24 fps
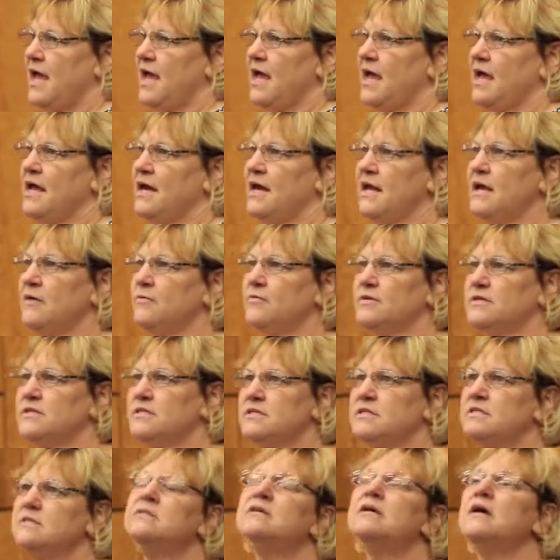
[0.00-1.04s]
and it
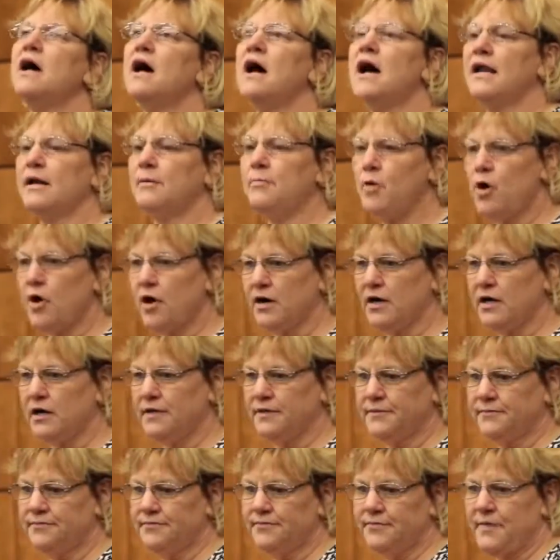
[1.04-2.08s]
was on a
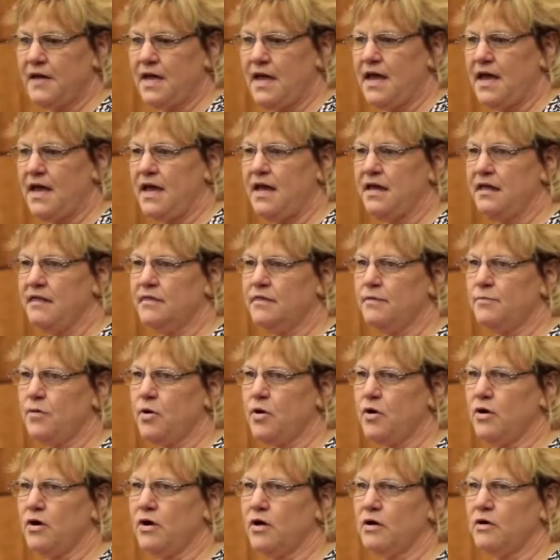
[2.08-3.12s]
park, and the
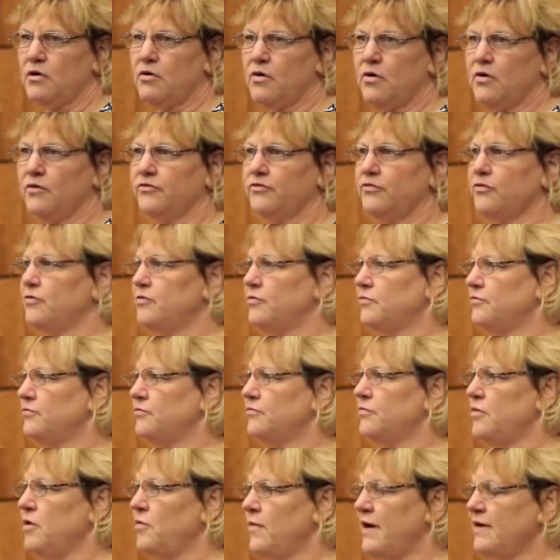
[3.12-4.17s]
park also,
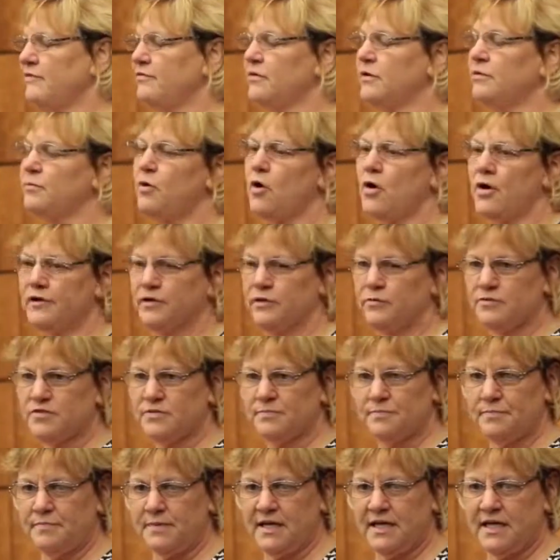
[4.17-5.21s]
away from the park, there
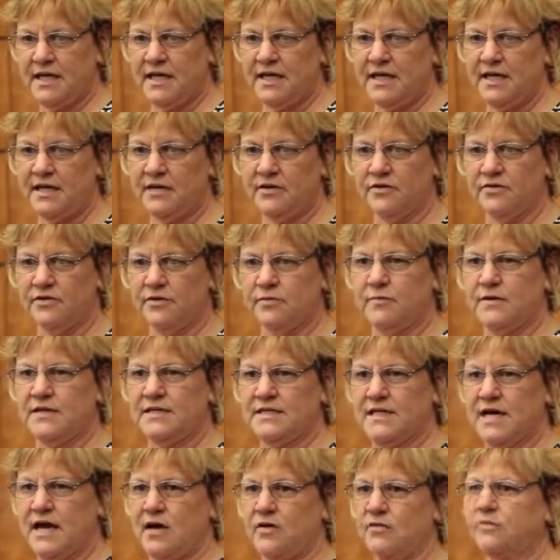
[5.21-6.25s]
was a big hill that
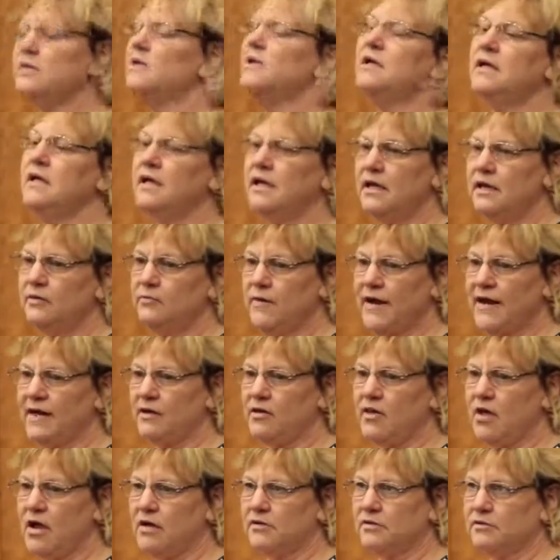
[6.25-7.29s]
went down,
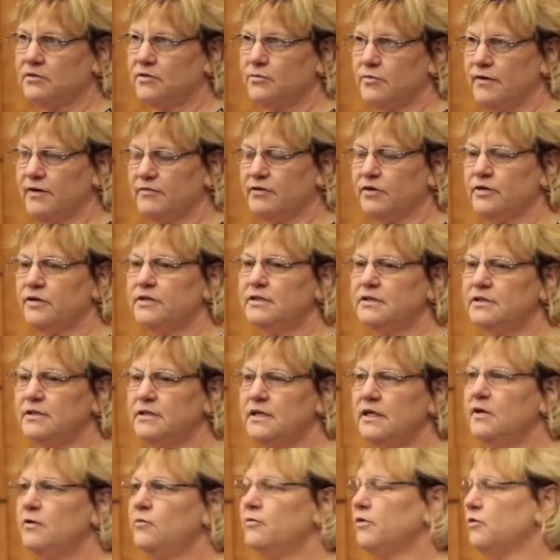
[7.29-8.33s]
ran along the river
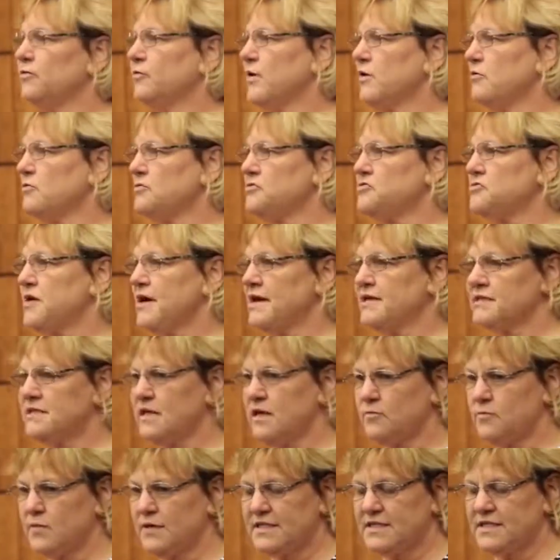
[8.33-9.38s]
with railroad
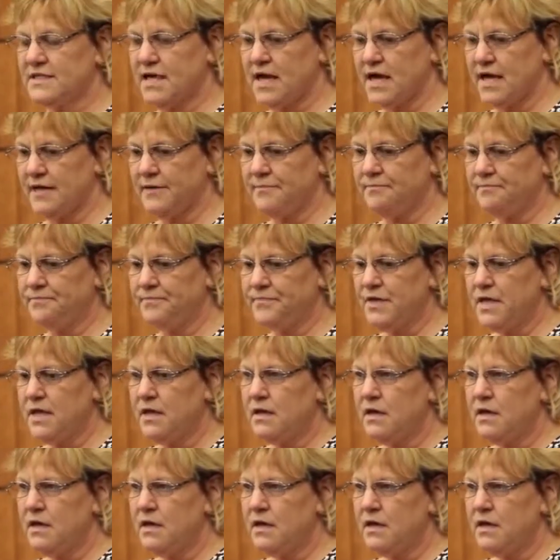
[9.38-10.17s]
tracks on one side.